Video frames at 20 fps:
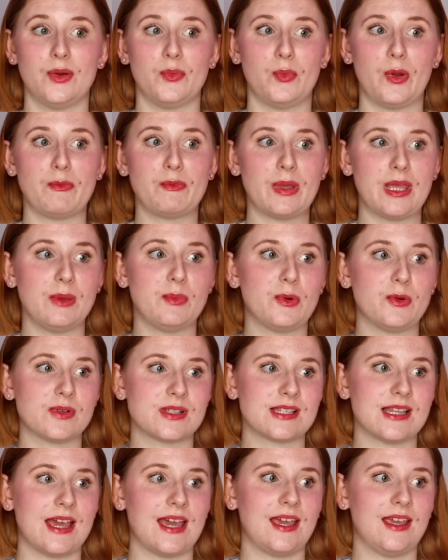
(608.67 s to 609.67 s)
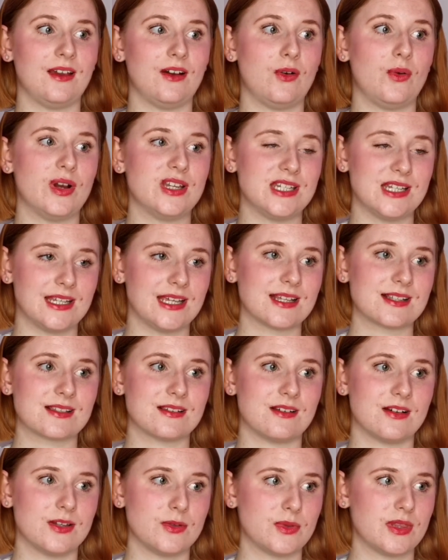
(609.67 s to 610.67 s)
When people say, oh, I didn't get
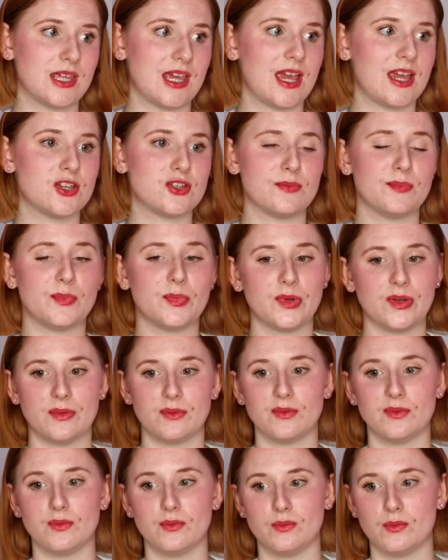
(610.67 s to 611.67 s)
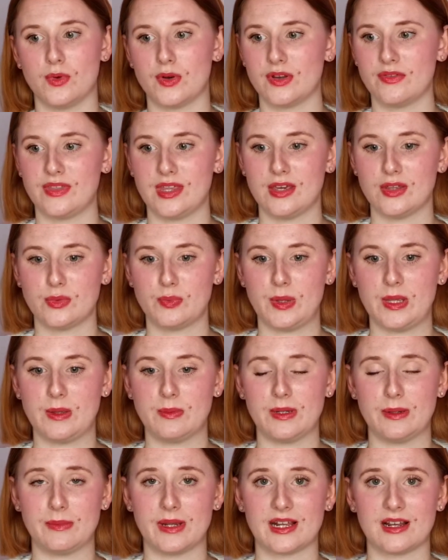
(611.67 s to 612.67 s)
signed with the agent, but one of the other
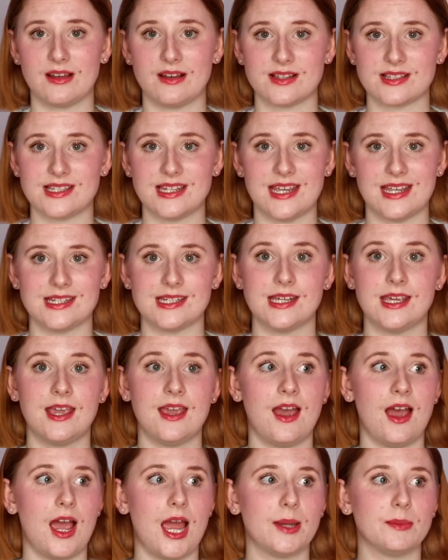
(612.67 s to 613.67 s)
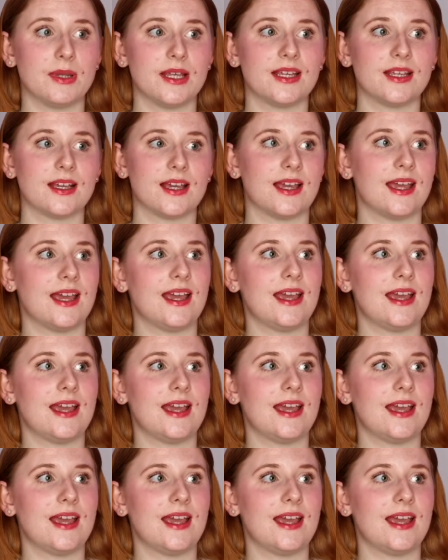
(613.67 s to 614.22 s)
people in my class did, I'm like,